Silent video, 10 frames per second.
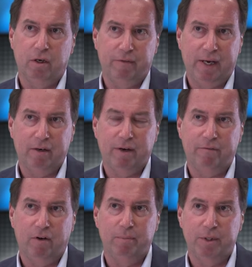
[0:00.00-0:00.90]
of our
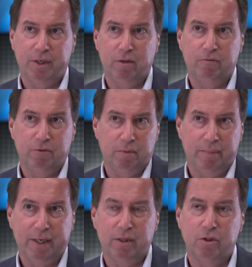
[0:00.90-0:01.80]
graphite material from the
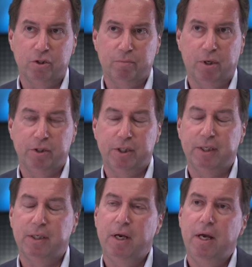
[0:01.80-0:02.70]
Macintosh project